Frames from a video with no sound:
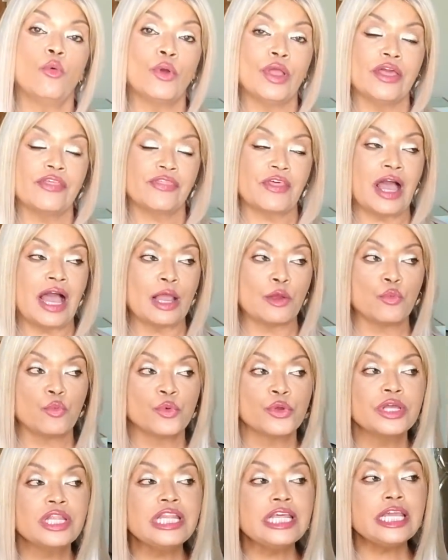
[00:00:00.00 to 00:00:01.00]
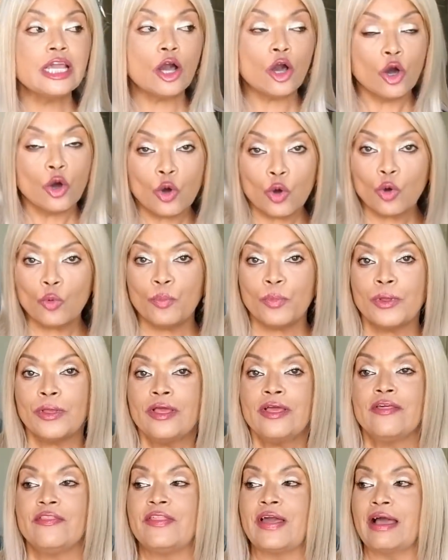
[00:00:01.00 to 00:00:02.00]
with, I really hope
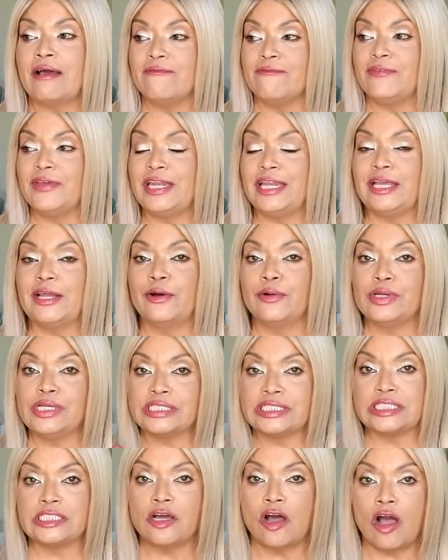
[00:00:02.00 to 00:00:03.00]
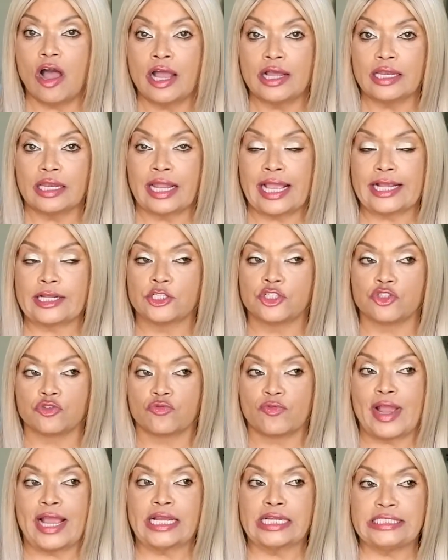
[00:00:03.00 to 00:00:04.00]
that video is not like
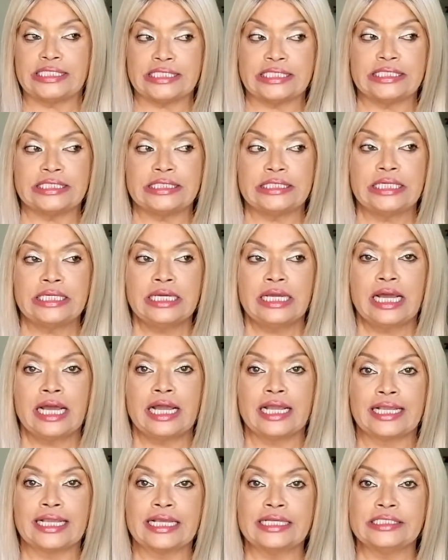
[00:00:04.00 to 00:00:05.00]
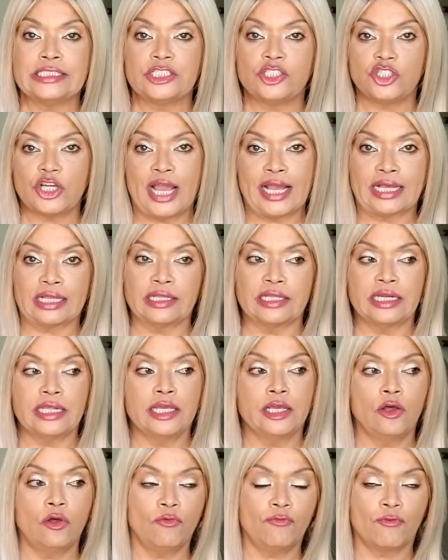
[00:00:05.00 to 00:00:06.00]
directed against Jaclyn
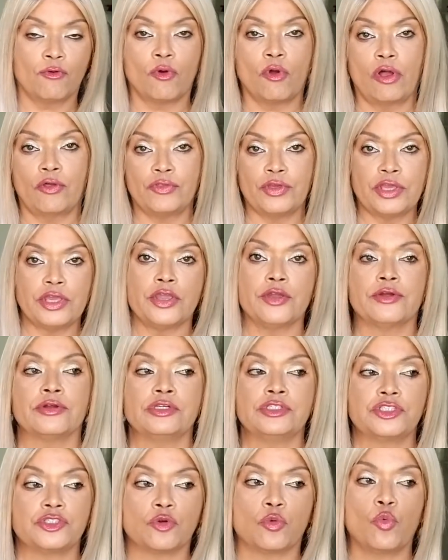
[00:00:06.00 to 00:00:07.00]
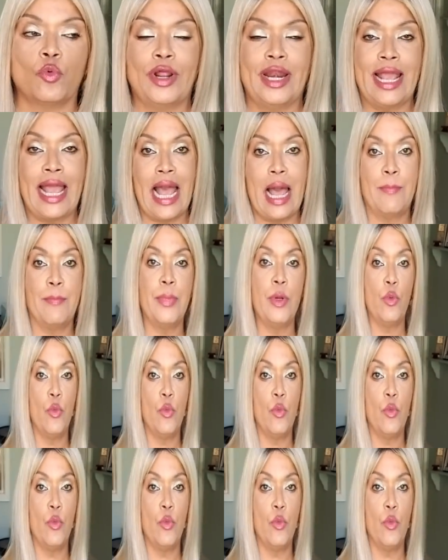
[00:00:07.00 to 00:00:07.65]
Hill for all the years or what happened